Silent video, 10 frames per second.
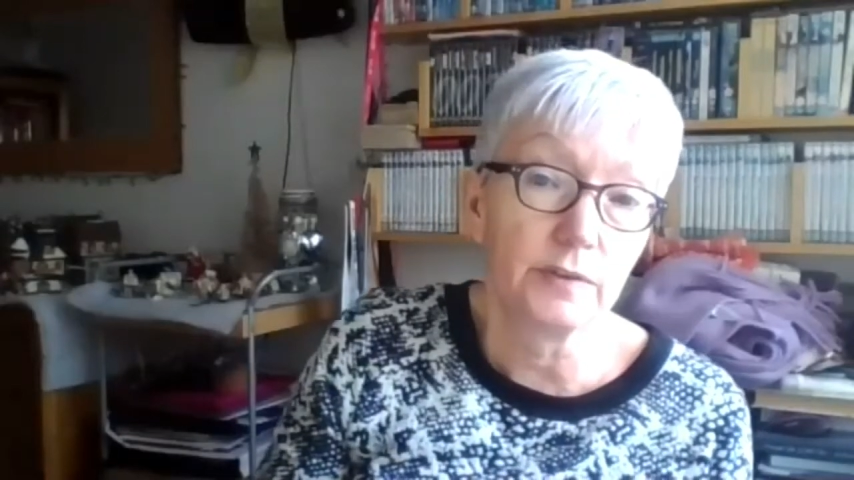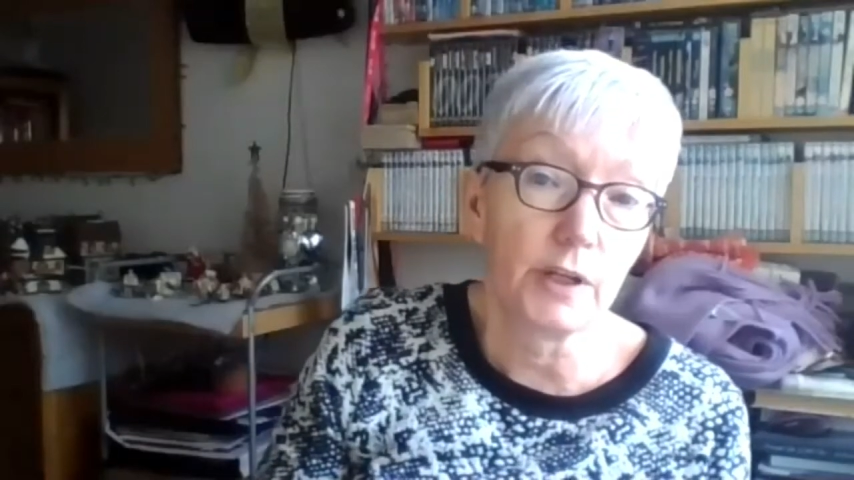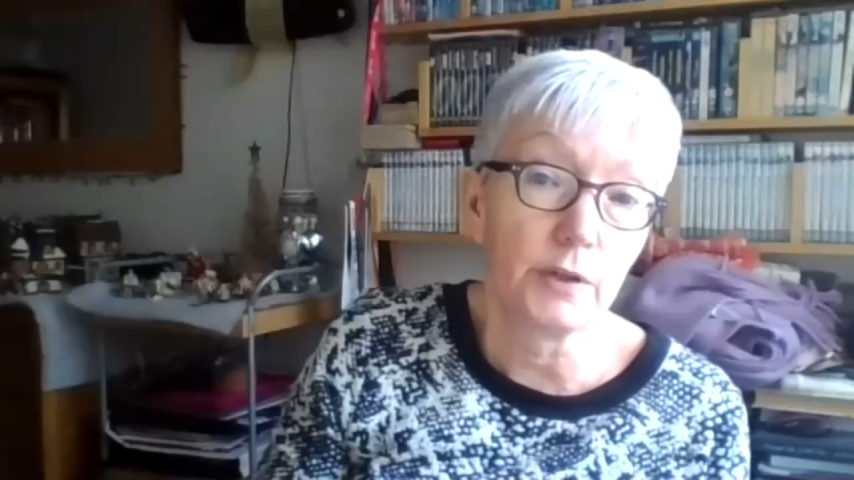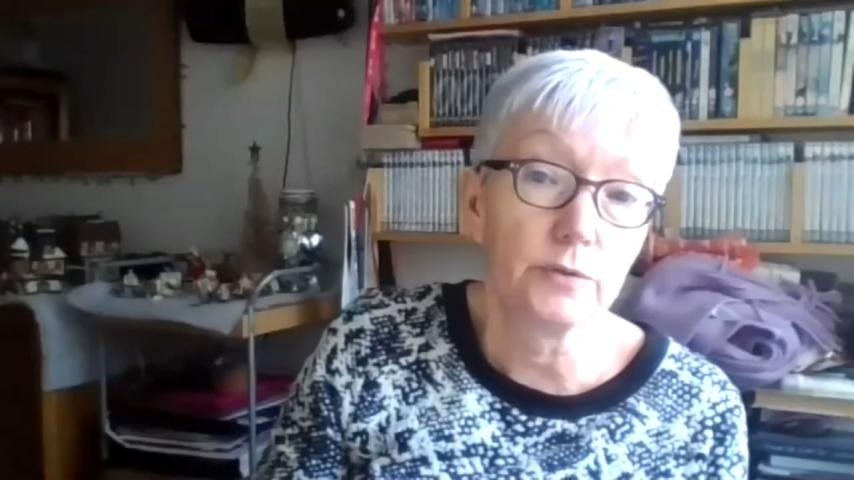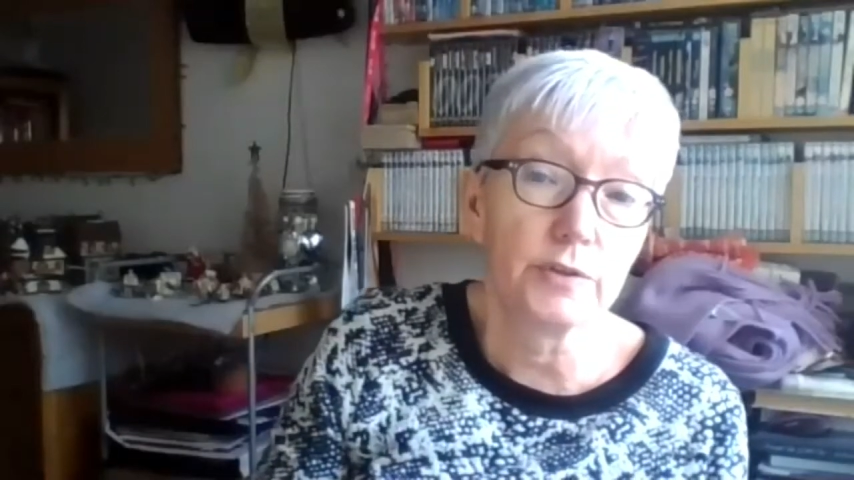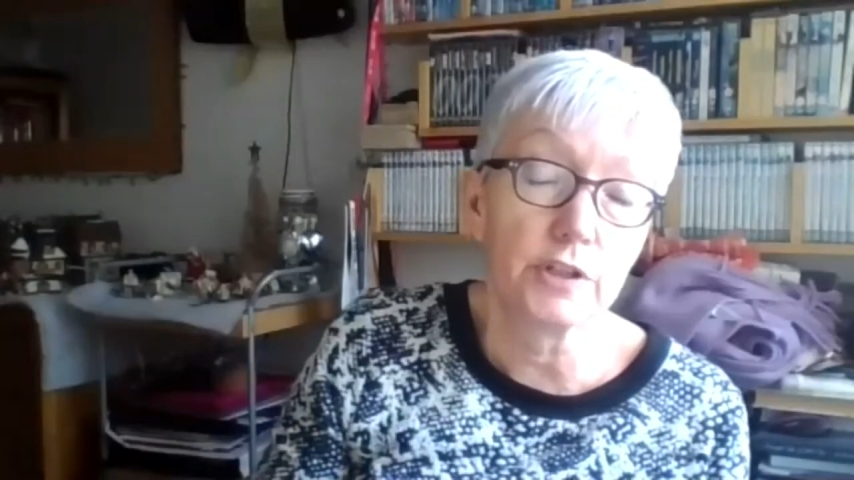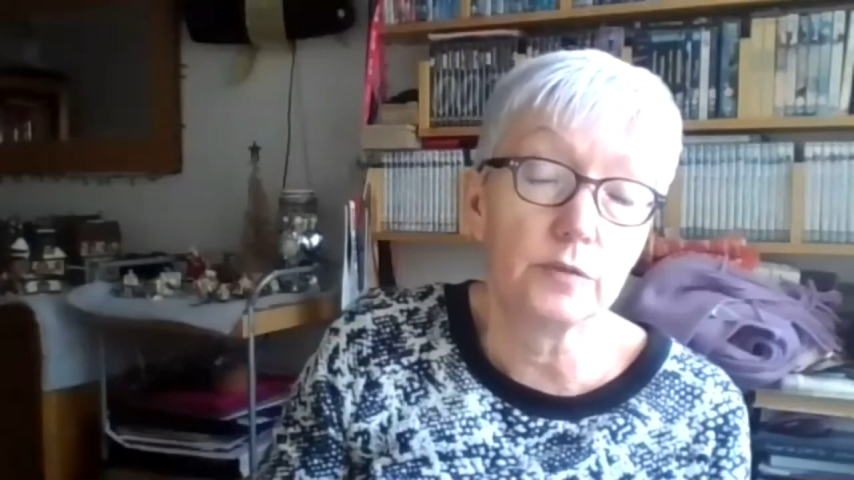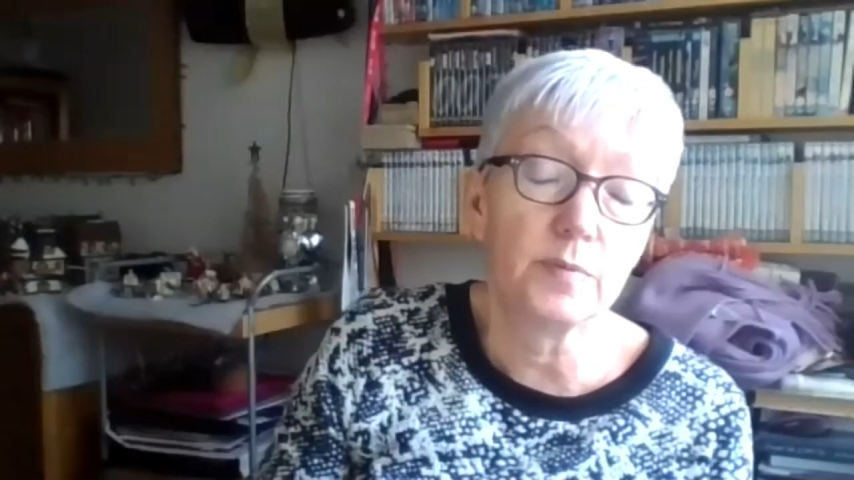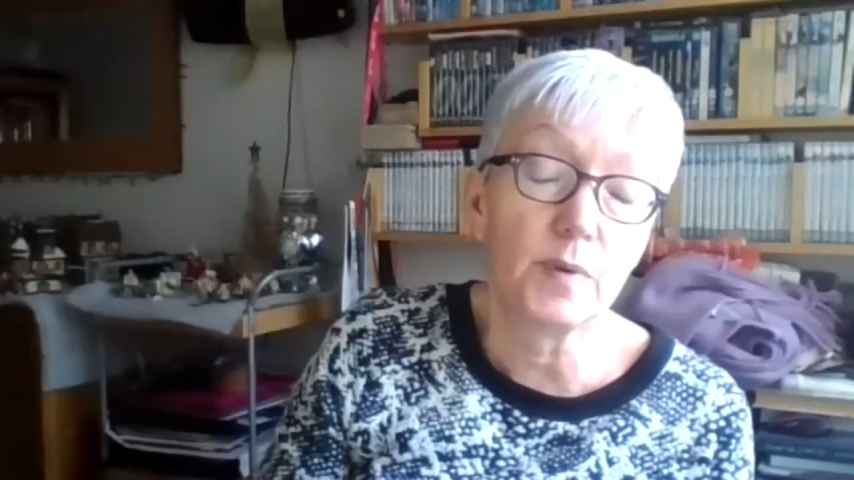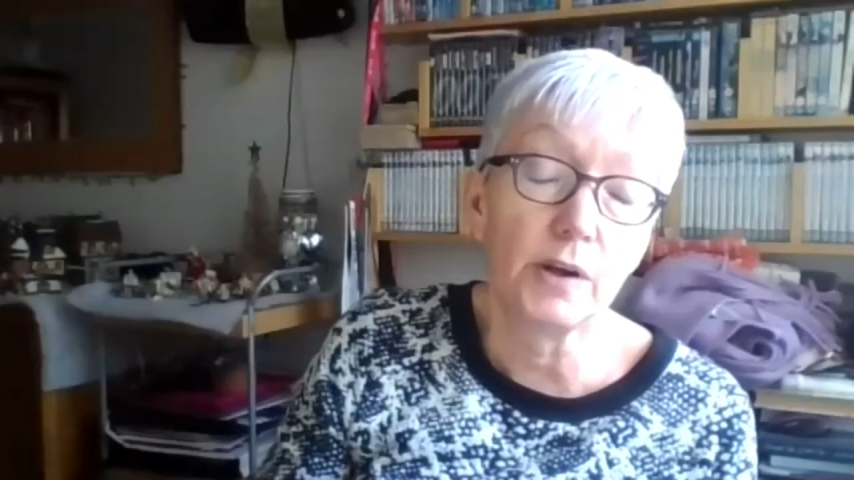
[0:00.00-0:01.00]
local
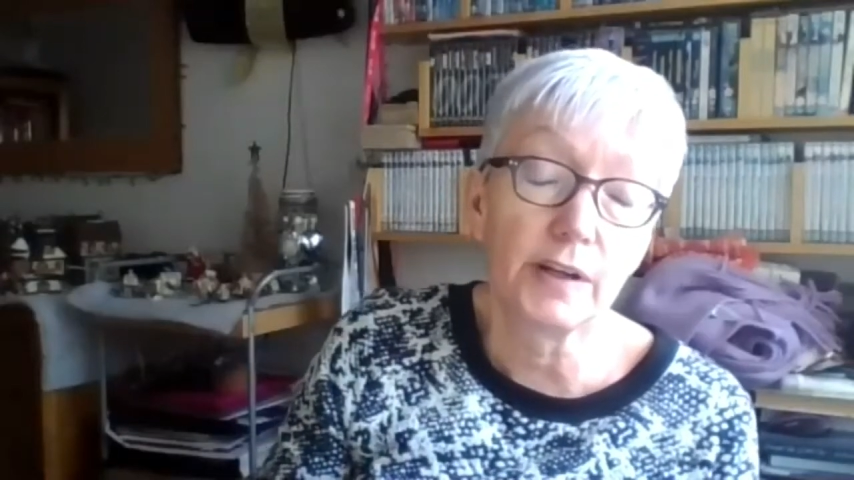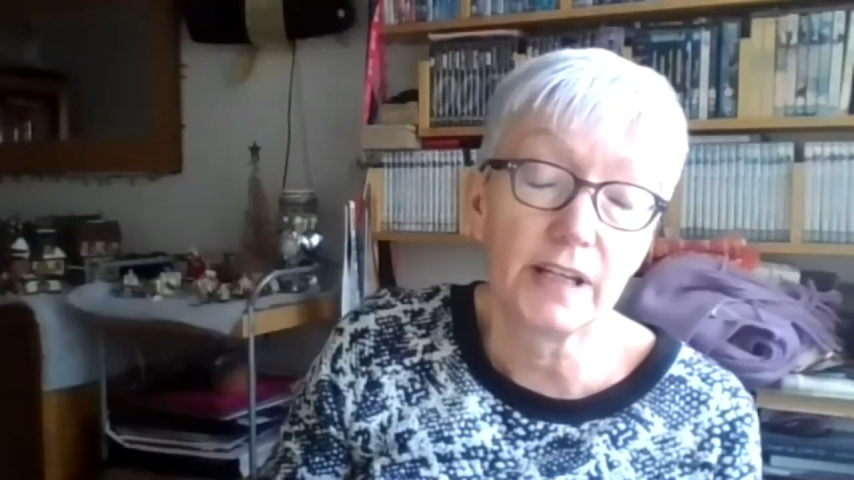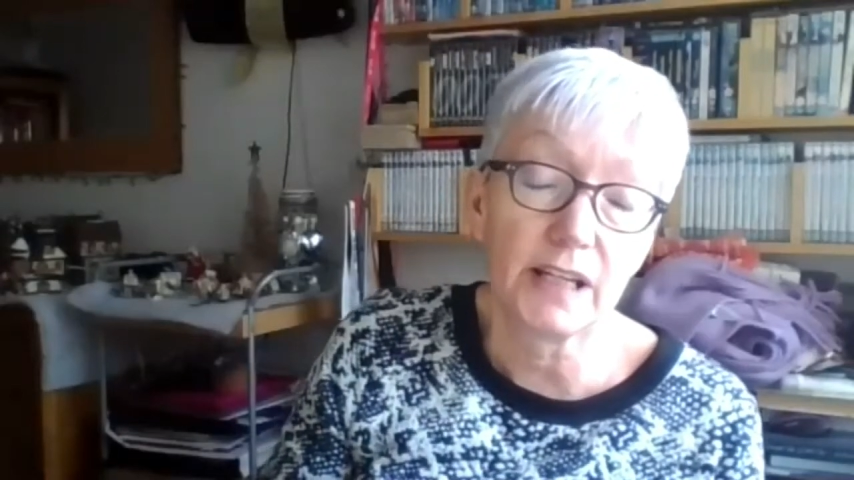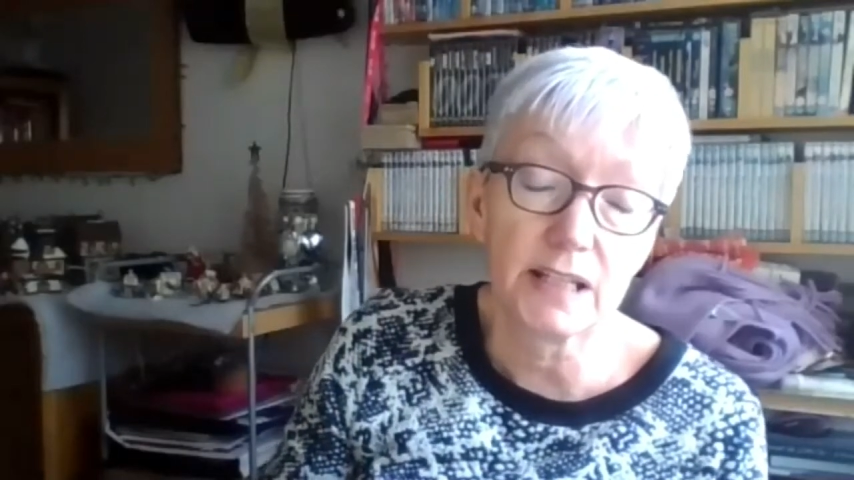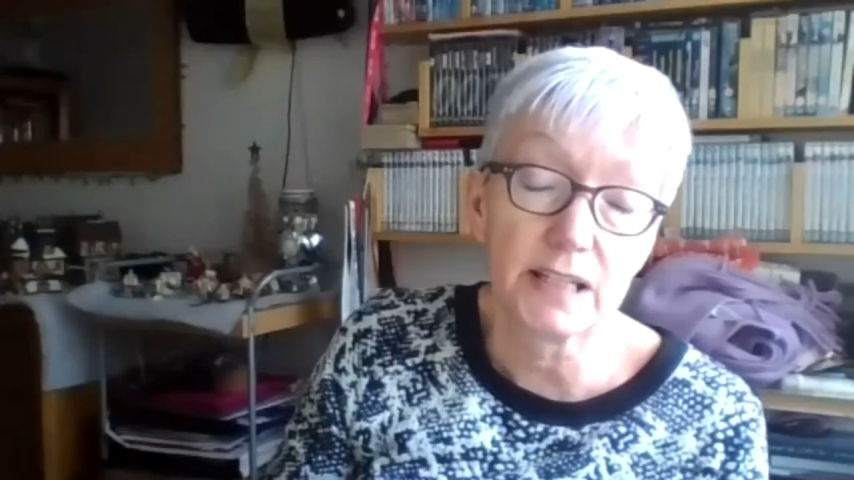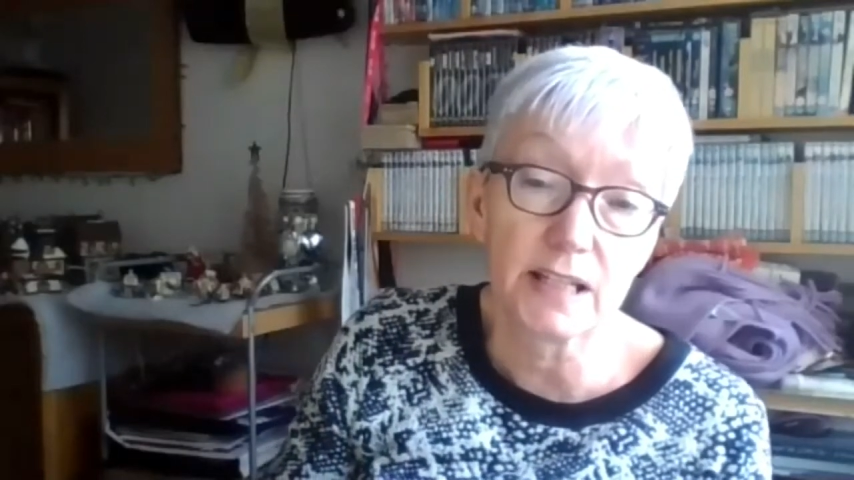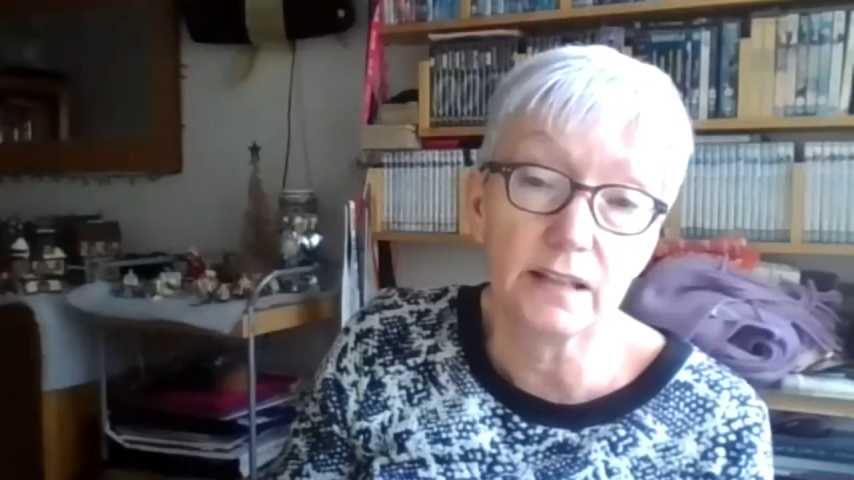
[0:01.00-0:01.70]
supermarkets,